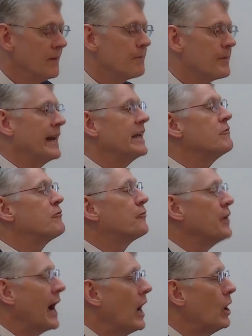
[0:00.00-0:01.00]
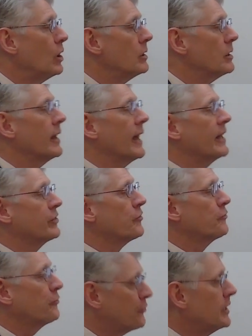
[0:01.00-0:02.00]
that he fell at the
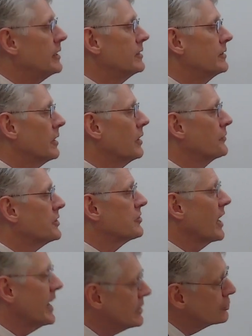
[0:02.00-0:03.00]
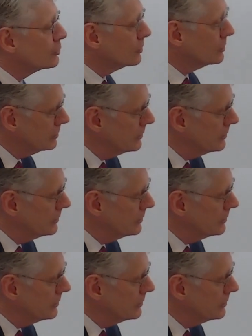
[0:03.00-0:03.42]
feet of this angel